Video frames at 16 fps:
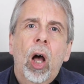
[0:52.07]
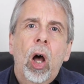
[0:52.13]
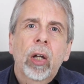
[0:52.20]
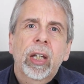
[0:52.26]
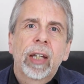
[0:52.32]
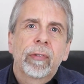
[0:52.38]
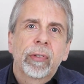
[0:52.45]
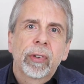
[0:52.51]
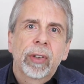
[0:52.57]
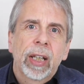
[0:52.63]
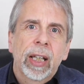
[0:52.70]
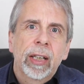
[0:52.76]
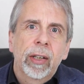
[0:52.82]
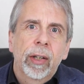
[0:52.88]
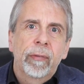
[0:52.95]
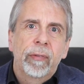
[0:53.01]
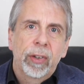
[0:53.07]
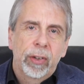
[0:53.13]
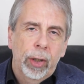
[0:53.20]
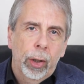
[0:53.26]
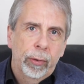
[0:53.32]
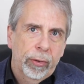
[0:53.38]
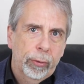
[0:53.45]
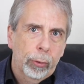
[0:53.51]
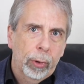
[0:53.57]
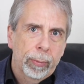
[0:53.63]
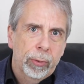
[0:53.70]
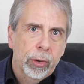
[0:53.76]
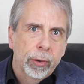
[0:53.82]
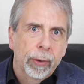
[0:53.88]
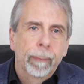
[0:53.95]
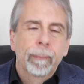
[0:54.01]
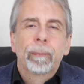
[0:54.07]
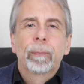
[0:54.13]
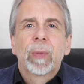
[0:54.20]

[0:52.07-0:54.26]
are given in the video description.